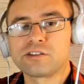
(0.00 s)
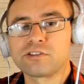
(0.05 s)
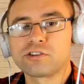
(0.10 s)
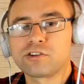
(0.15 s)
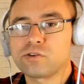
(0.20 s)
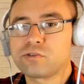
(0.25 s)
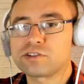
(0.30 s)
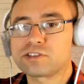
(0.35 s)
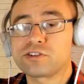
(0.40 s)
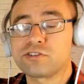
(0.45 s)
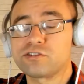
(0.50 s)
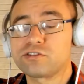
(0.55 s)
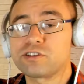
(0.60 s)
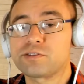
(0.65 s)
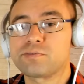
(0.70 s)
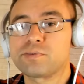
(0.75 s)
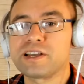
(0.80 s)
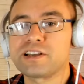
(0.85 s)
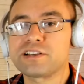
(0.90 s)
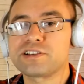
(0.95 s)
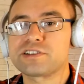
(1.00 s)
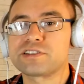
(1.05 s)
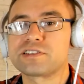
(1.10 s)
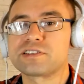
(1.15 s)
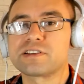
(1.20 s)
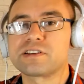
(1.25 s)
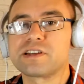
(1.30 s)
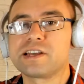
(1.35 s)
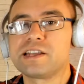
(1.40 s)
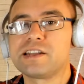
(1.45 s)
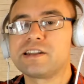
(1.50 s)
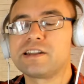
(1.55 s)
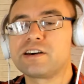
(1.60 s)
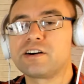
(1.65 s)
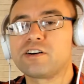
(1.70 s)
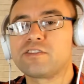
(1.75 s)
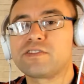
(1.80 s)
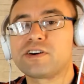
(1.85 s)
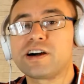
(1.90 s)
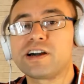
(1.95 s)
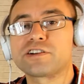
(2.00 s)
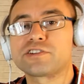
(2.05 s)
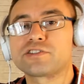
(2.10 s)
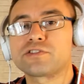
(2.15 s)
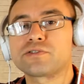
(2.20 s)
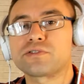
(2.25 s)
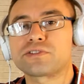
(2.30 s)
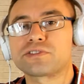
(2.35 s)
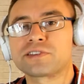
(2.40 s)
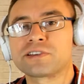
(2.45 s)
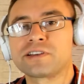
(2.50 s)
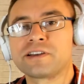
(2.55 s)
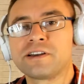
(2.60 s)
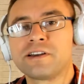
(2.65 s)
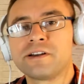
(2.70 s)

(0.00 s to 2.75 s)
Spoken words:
towards contemplations and of higher truths,